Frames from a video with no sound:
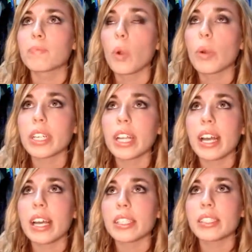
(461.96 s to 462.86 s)

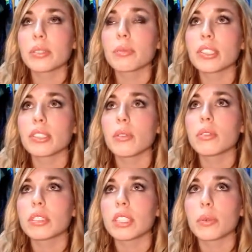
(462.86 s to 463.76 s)
organized the
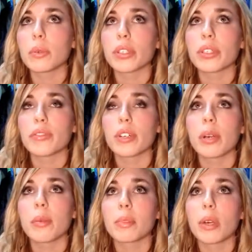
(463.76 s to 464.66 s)
results in order
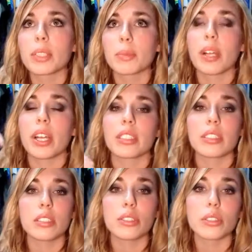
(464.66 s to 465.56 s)
from lowest
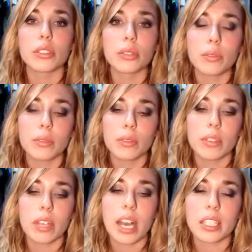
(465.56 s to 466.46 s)
price to
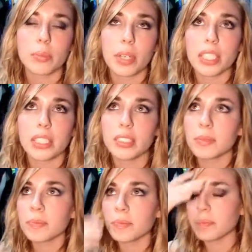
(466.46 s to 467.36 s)
highest price.
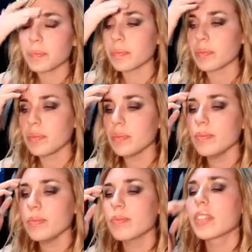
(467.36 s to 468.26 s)

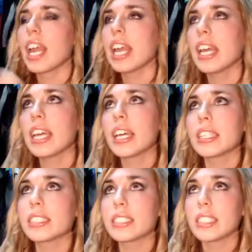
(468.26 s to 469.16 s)

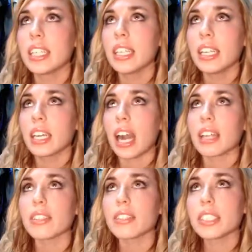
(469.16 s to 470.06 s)
And
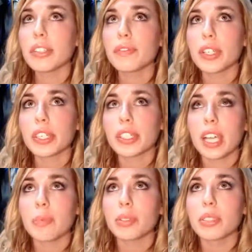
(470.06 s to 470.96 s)
I looked at the first
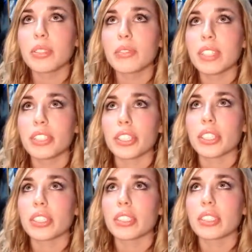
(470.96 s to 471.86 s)
couple
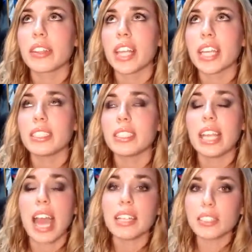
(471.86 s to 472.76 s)
vendors, and they
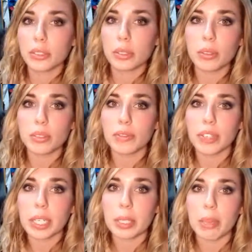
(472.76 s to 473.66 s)
hadn't sold
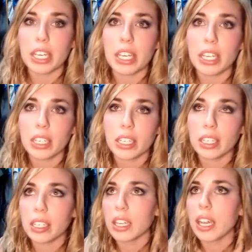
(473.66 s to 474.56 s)
very many
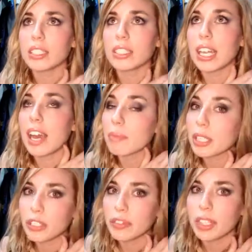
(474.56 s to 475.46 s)
and didn't have
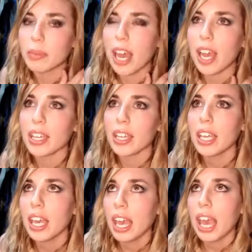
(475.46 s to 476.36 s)
much feedback.
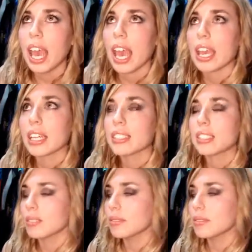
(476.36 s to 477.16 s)
And